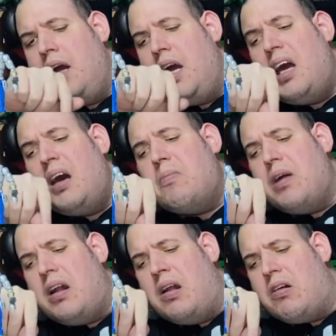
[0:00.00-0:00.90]

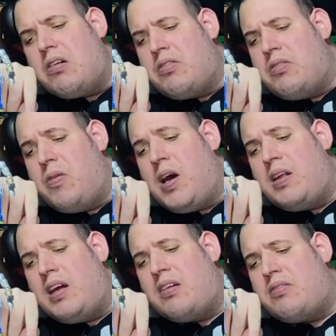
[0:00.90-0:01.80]
Helmet looks
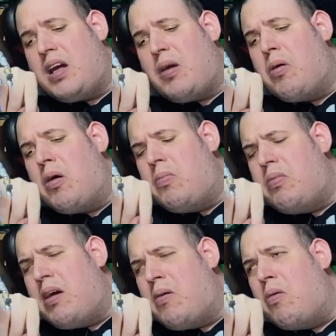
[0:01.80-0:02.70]
fantastic. Well,
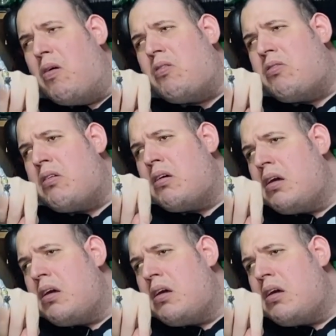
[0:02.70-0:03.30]
there was